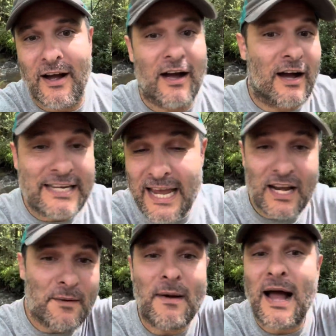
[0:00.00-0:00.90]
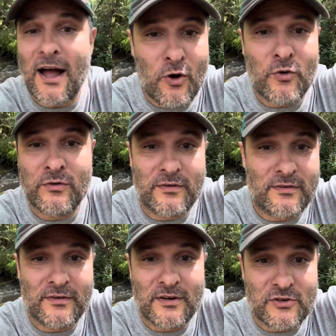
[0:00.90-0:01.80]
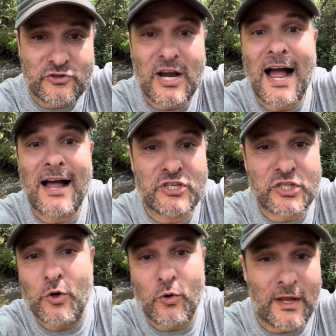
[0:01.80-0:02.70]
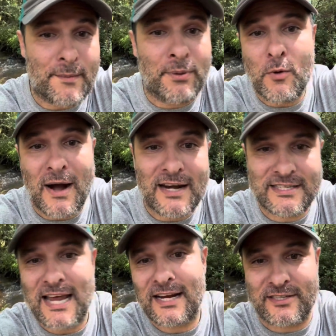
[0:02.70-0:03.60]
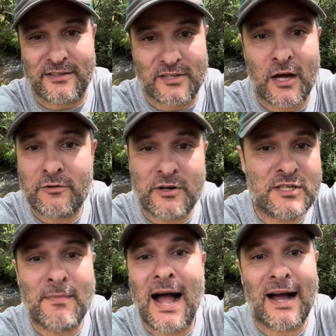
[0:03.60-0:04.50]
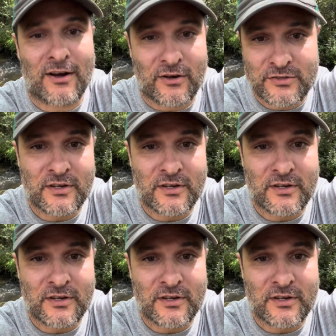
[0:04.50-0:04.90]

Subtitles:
a kid at my own child's school in Beaumont, Texas, hundreds of miles